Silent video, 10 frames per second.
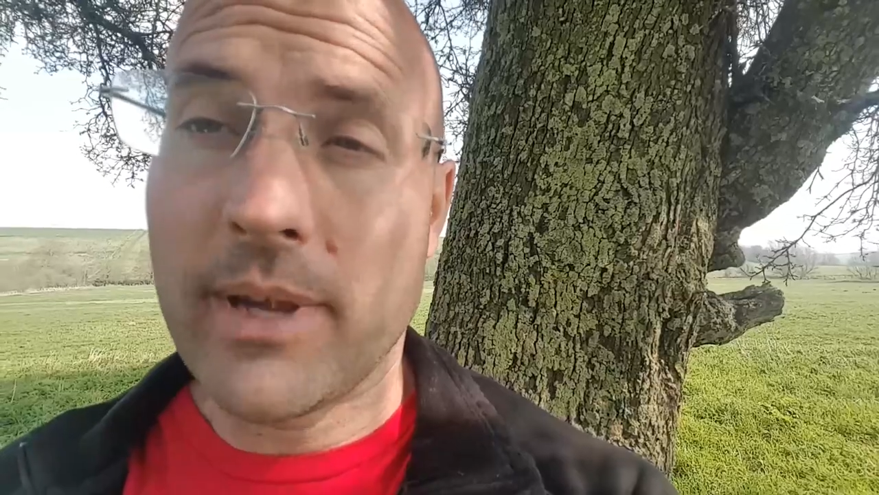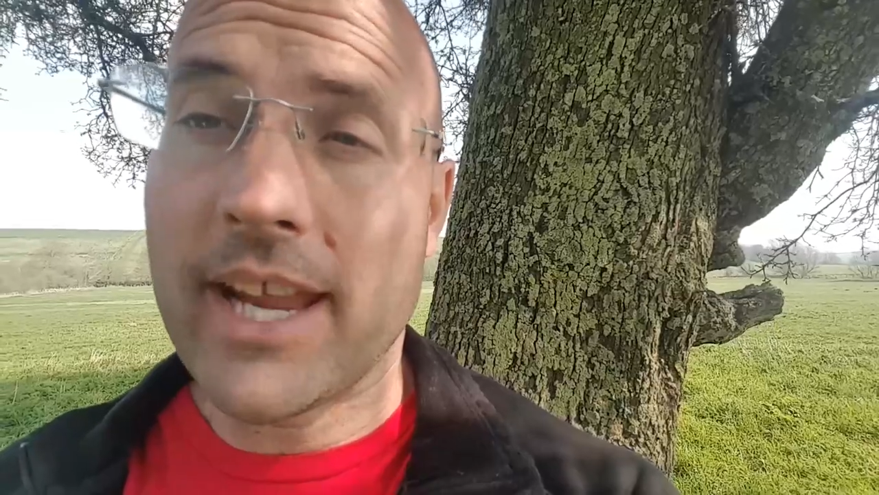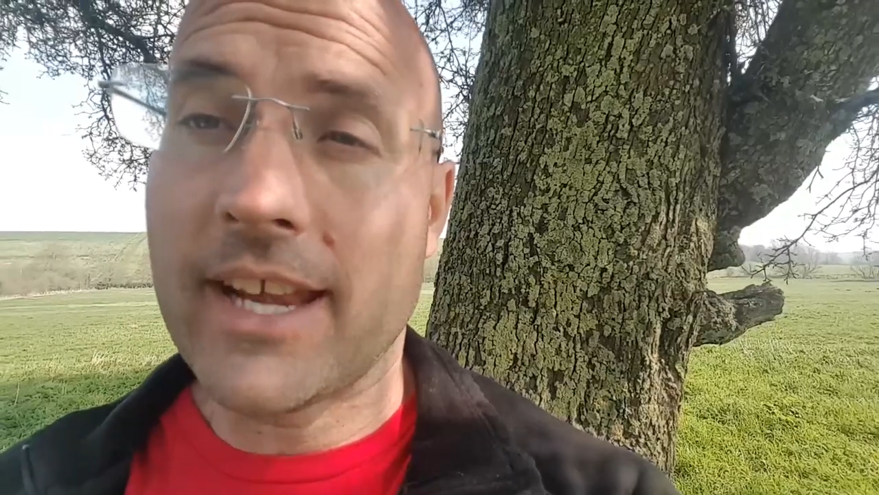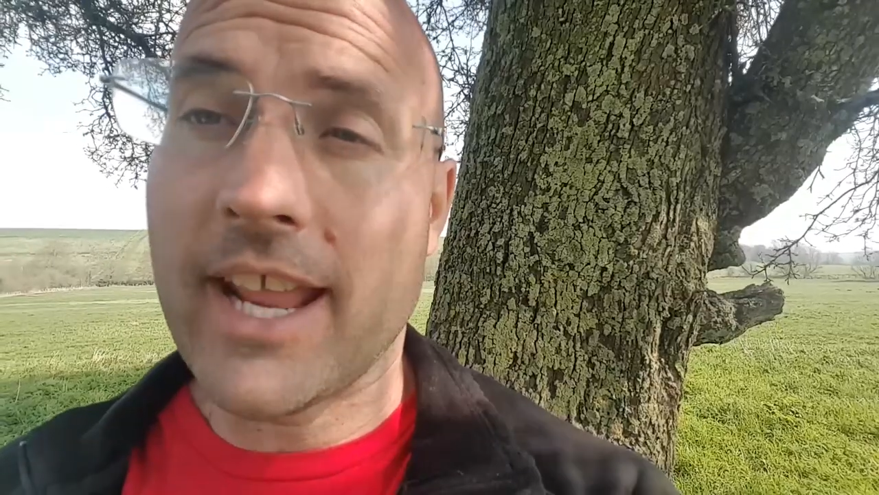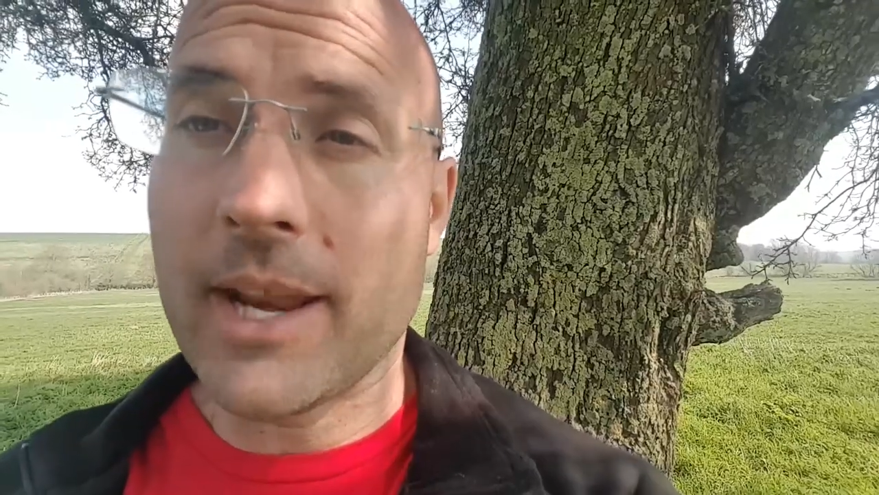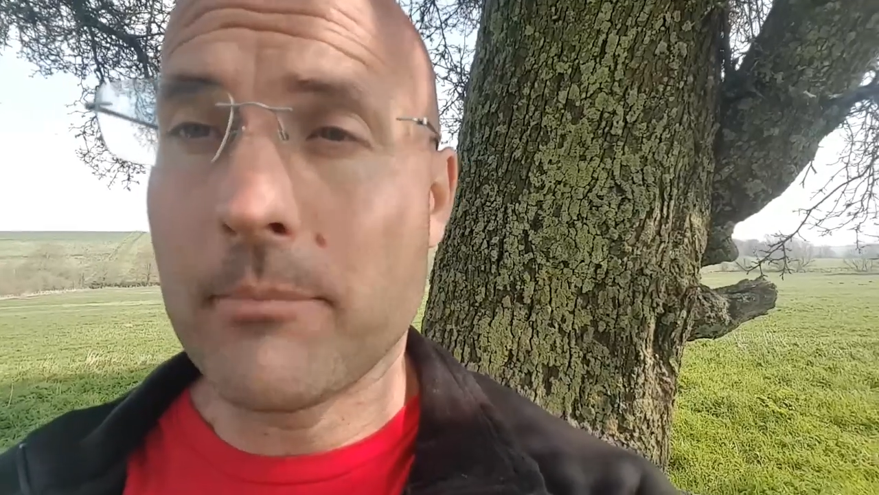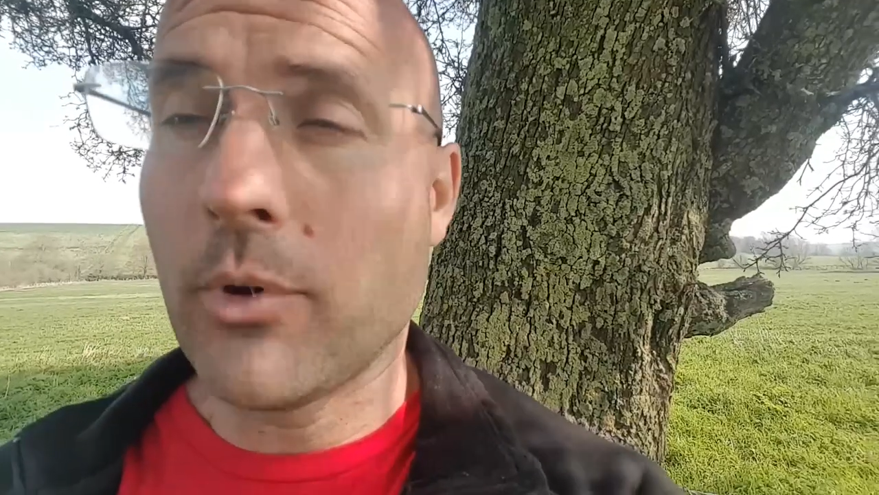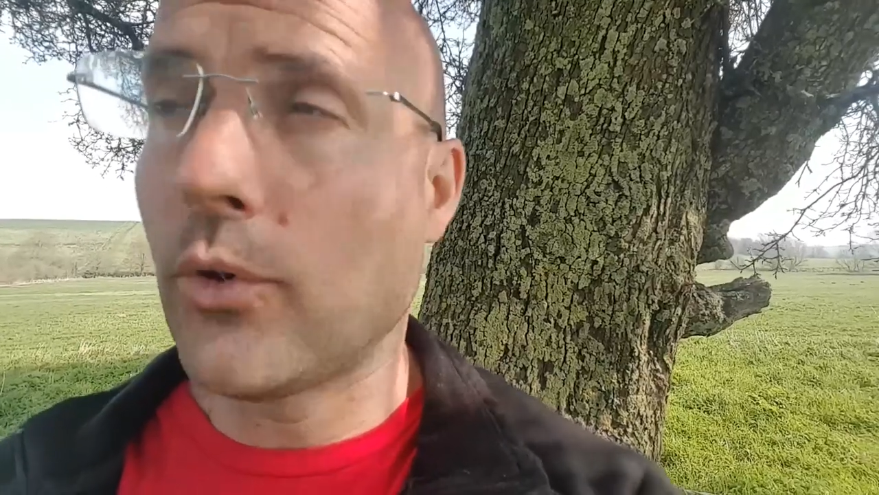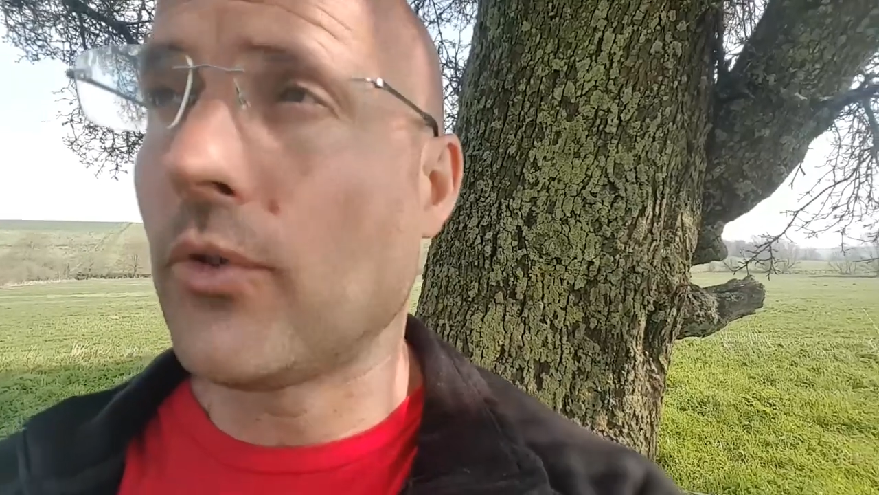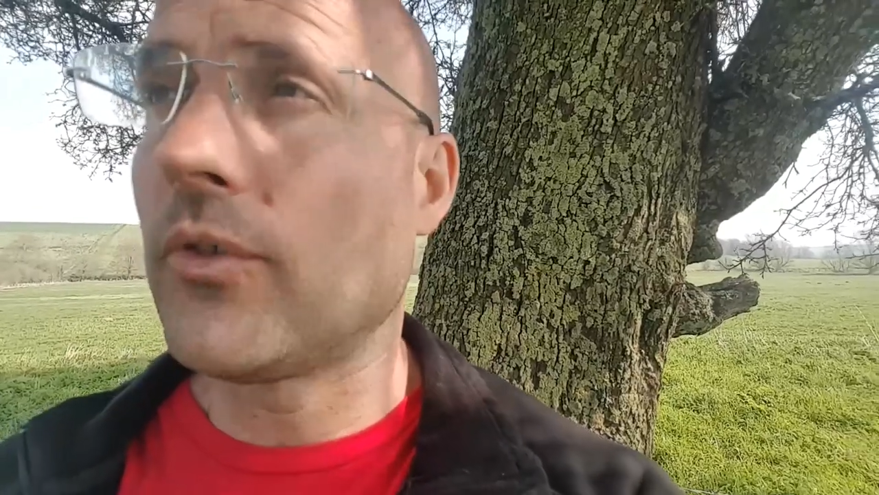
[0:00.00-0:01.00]
been and
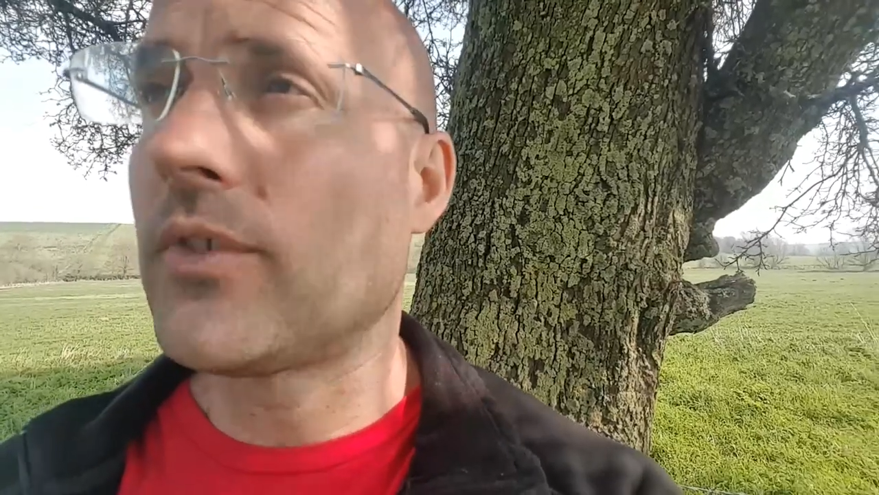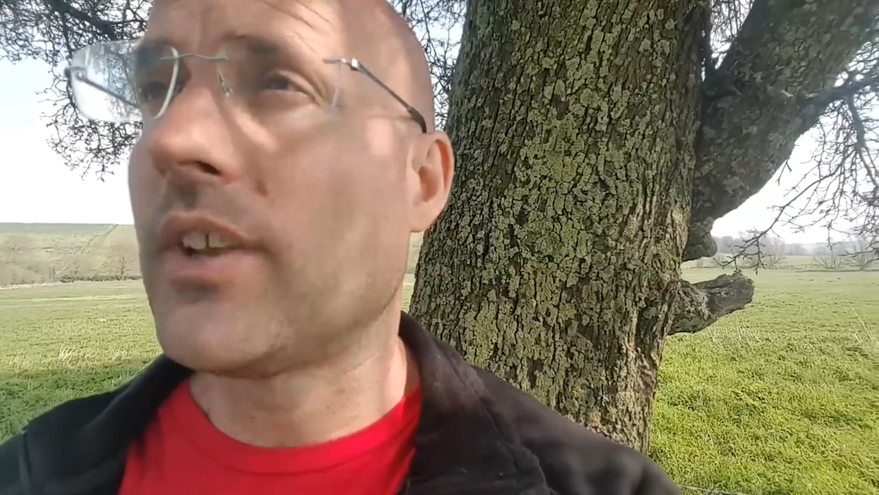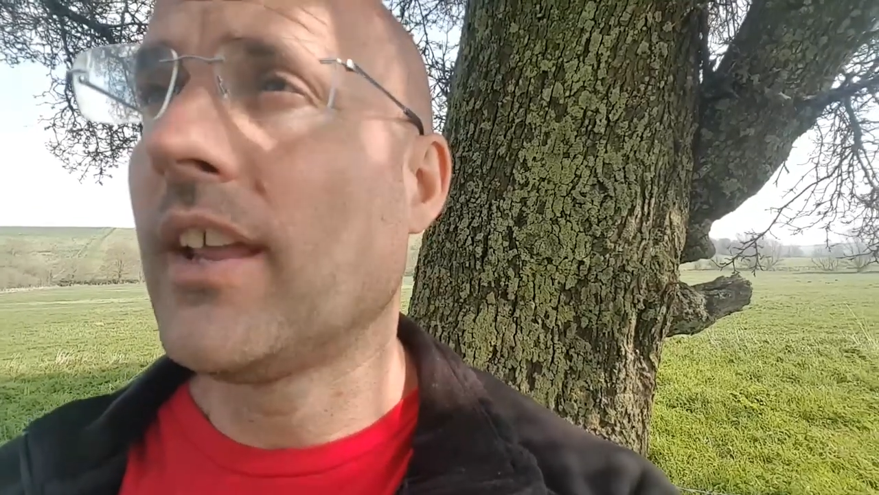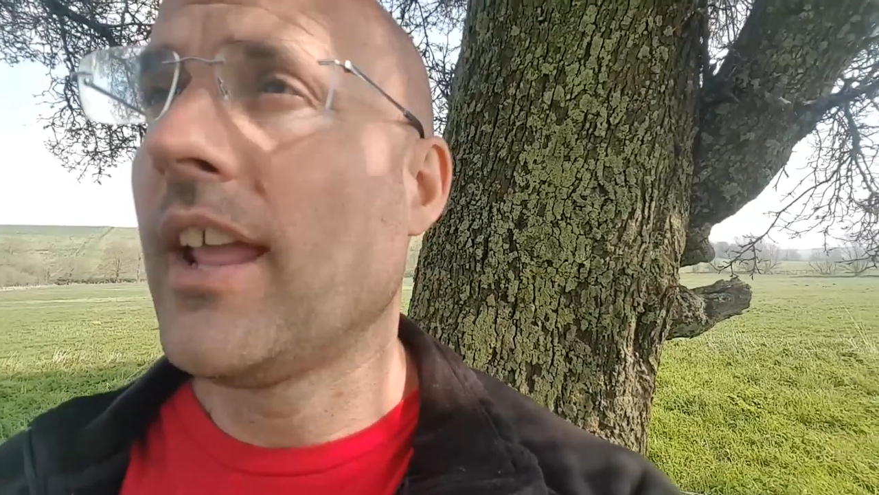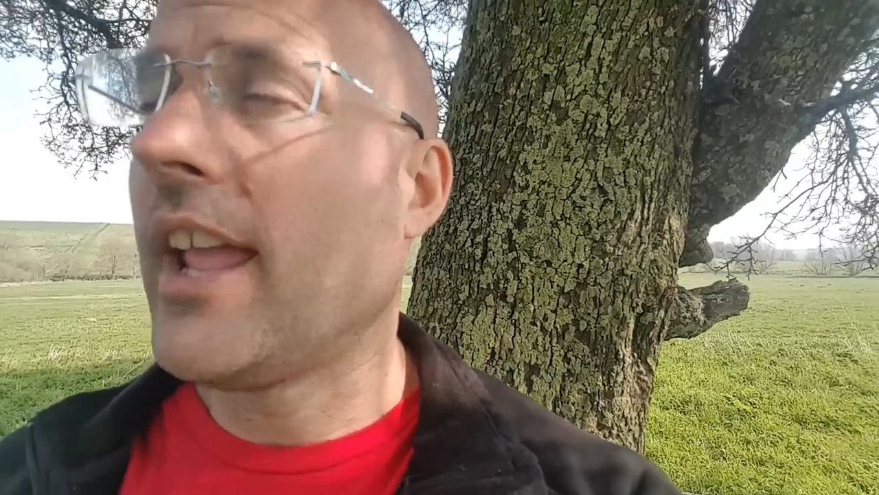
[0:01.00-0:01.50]
moved